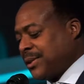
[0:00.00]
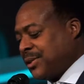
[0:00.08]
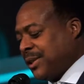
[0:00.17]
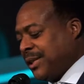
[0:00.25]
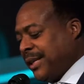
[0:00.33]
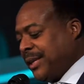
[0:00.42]
as
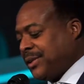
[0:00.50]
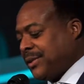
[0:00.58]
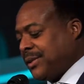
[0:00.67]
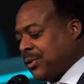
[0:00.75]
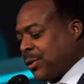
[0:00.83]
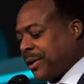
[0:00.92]
she leads
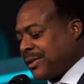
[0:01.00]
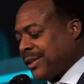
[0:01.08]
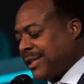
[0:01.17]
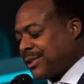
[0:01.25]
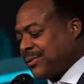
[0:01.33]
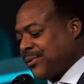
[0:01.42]
this
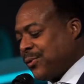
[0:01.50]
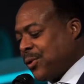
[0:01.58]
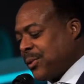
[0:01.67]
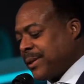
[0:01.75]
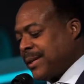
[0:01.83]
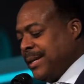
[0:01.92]
organization
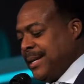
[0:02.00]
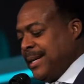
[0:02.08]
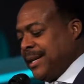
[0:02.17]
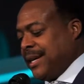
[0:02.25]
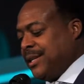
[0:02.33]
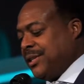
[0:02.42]
forward,
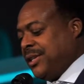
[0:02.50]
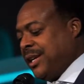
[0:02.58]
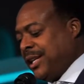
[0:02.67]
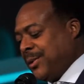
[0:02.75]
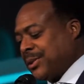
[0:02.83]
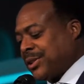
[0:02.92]

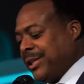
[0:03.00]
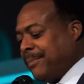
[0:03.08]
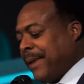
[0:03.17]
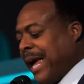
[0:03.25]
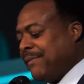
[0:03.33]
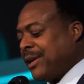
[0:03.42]
continuously
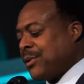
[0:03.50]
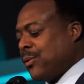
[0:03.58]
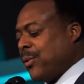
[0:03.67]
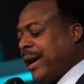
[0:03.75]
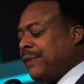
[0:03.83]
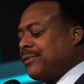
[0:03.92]
paving the
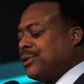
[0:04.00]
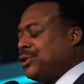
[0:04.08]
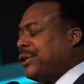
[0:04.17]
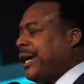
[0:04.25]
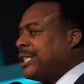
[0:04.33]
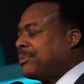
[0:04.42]
way for
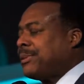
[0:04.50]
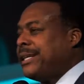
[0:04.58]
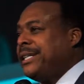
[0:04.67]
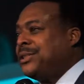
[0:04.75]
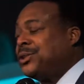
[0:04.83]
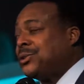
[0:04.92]
change.
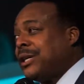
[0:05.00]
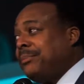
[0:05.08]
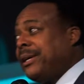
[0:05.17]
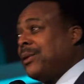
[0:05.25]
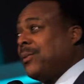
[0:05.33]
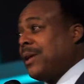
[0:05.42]
Please join
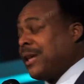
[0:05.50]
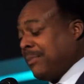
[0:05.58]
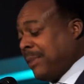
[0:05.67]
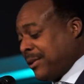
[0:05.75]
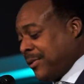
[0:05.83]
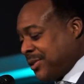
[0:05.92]
me in
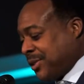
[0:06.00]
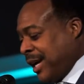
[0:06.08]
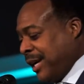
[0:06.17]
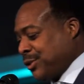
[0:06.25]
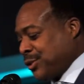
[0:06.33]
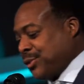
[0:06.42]
welcoming to the
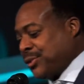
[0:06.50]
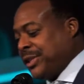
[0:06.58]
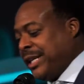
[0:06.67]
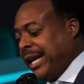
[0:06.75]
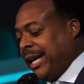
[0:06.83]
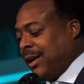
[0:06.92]
stage her
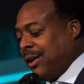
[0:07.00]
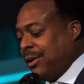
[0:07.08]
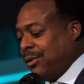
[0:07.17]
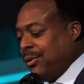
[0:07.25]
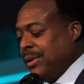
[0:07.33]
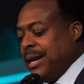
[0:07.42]

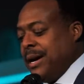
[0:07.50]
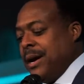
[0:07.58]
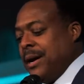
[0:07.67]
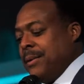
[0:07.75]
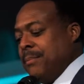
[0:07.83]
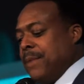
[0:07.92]
CEO,
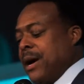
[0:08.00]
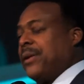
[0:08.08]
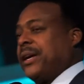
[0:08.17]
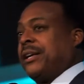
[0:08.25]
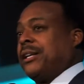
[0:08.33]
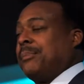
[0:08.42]
Mary
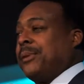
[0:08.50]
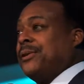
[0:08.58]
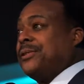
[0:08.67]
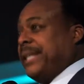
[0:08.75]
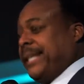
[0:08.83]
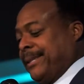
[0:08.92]

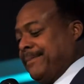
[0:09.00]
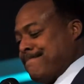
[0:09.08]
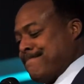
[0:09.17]
Giliberti.